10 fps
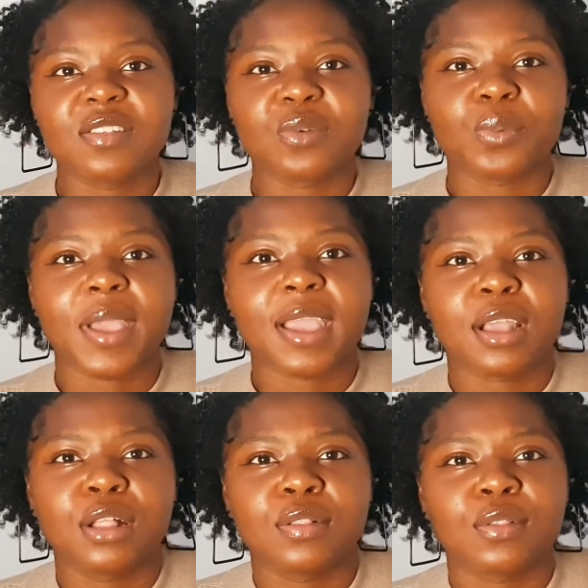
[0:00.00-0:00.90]
wear
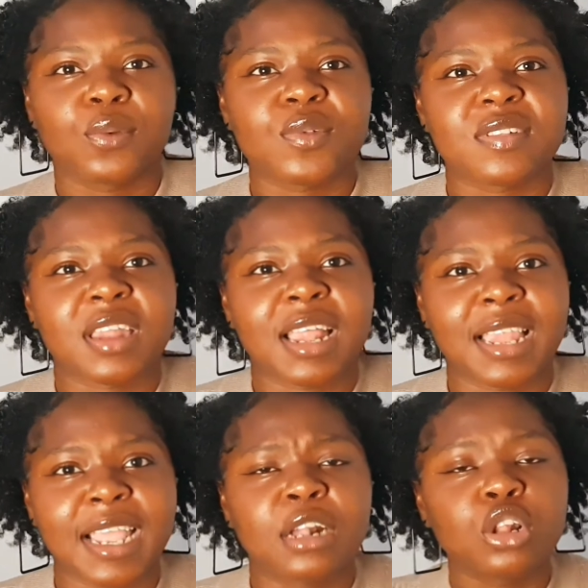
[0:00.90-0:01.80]
clothes that I
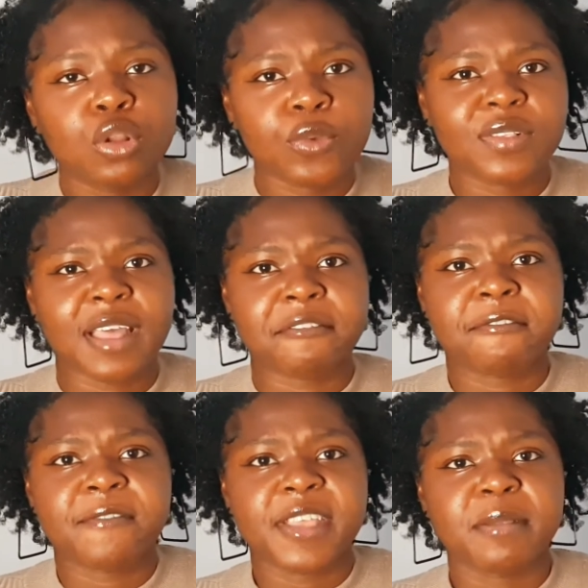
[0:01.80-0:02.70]
like, clothes that
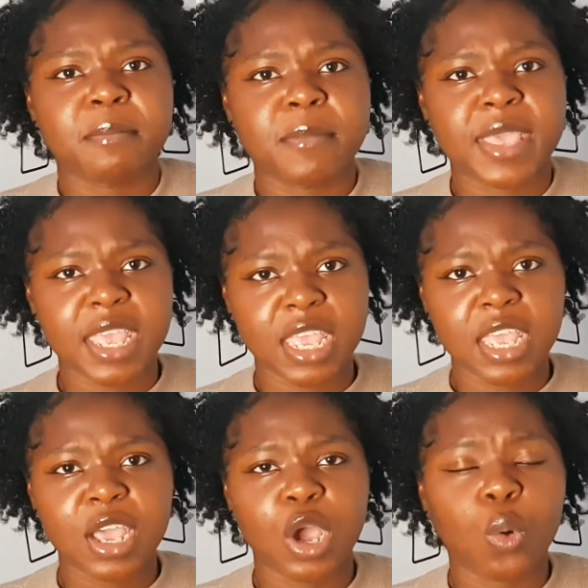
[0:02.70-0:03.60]
fit
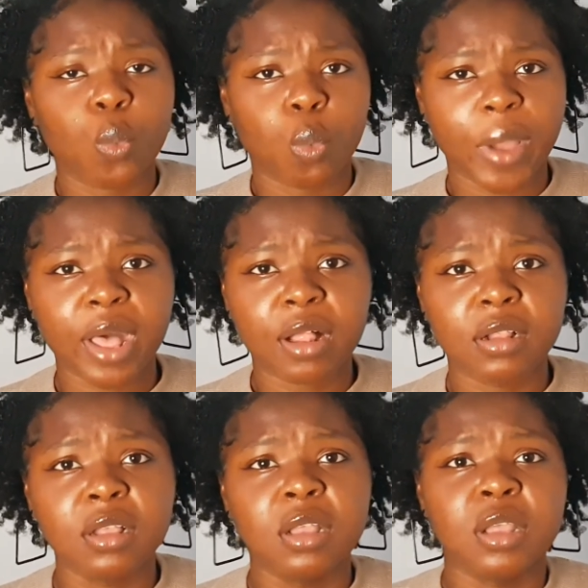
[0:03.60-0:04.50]
me
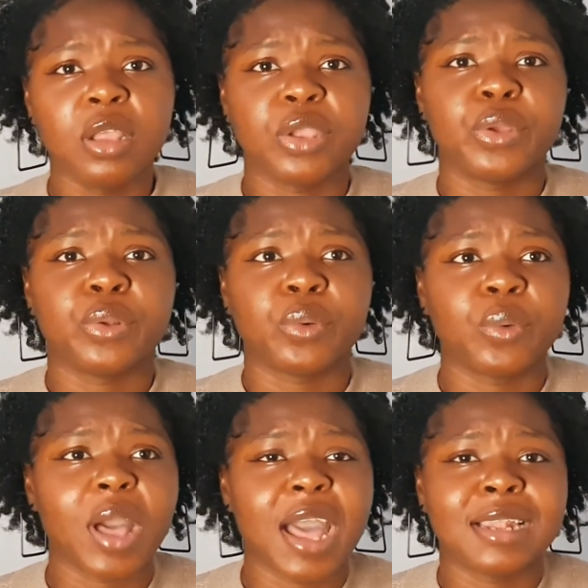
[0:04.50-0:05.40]
well, you
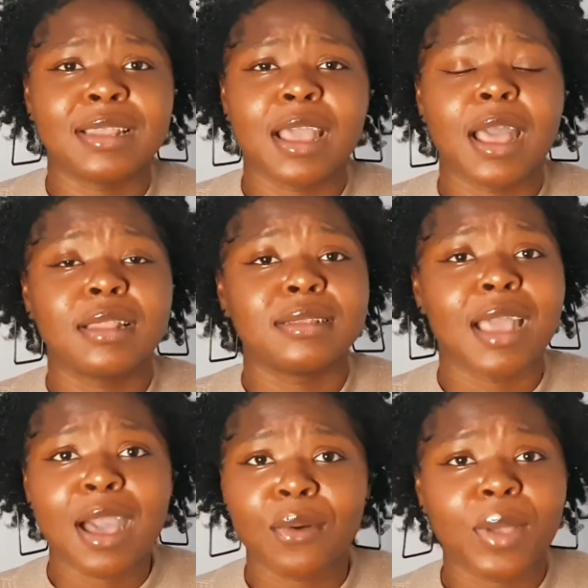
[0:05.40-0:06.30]
know? And
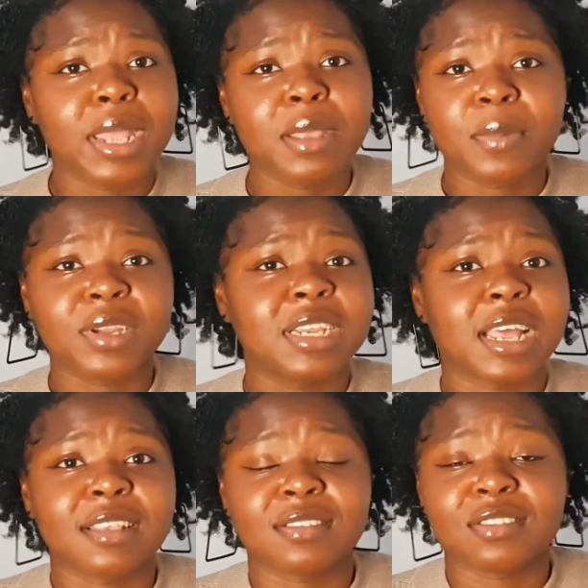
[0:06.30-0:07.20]
now anybody
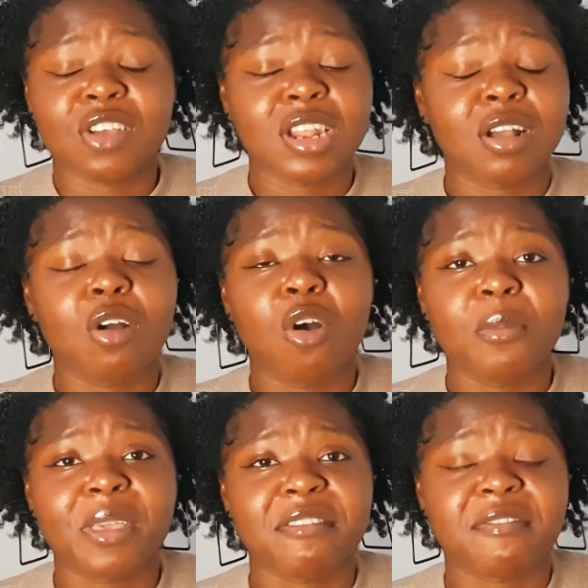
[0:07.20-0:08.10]
that's trying to call
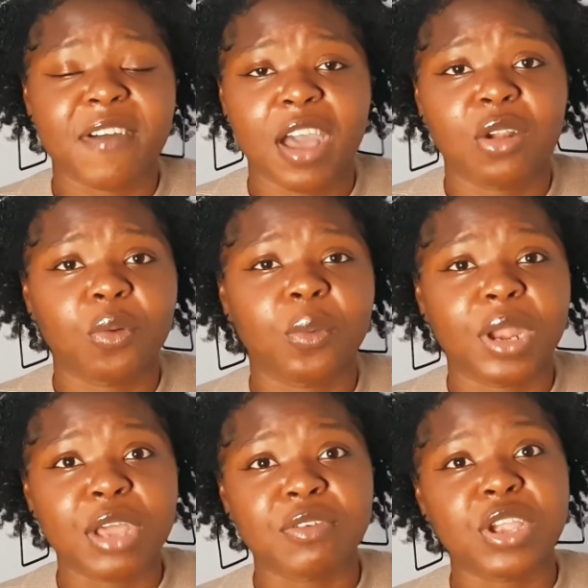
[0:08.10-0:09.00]
me fat or
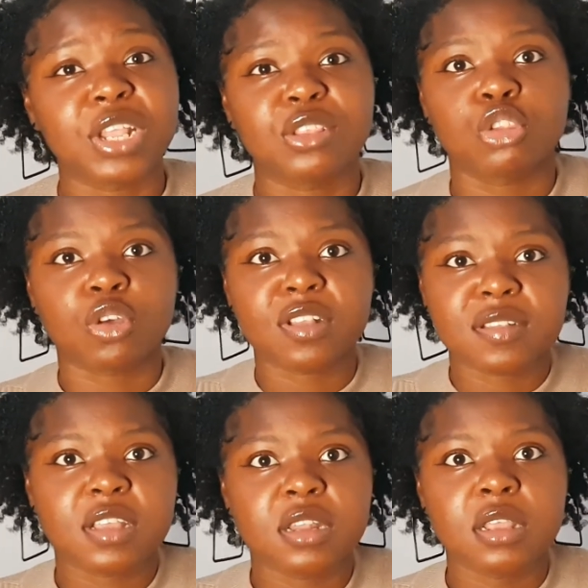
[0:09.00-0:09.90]
whatever, it
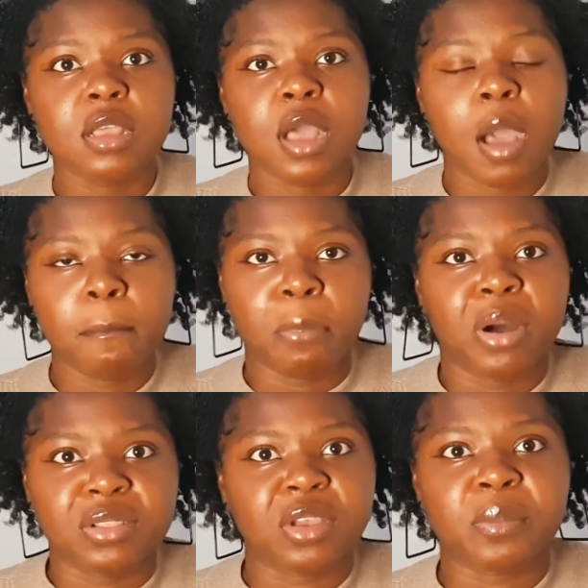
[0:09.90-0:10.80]
doesn't
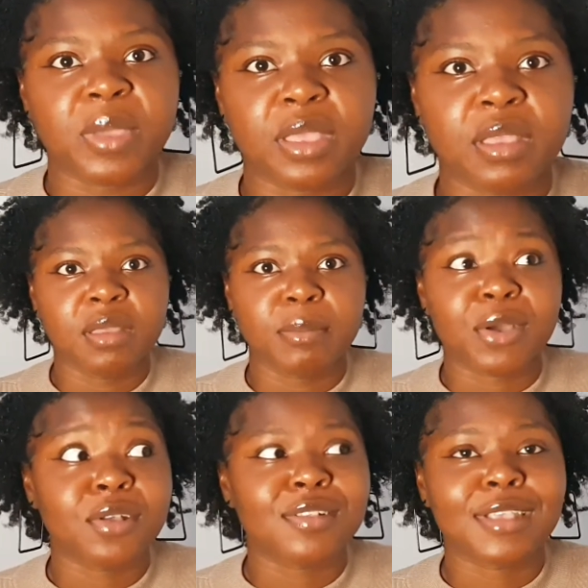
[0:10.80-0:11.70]
bother me.
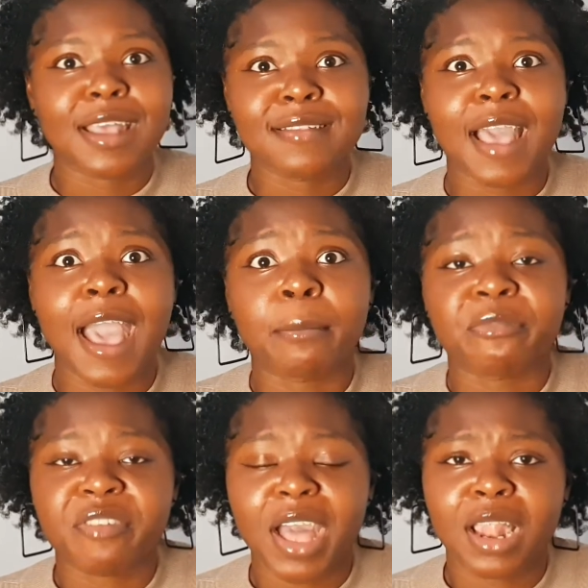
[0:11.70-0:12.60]
Because yes, I'm
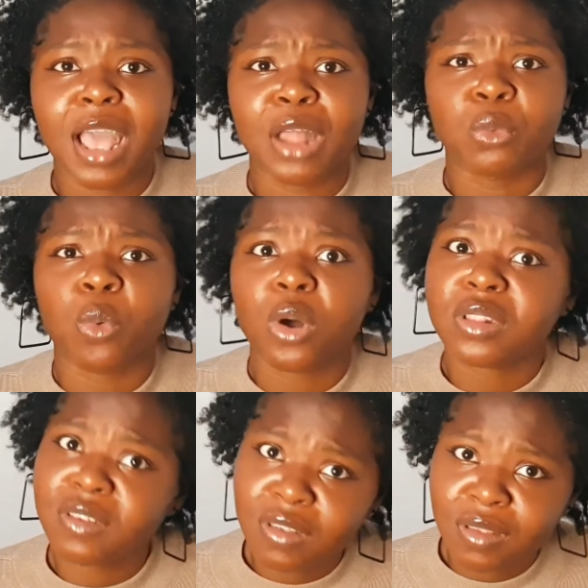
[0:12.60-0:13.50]
fat, and what?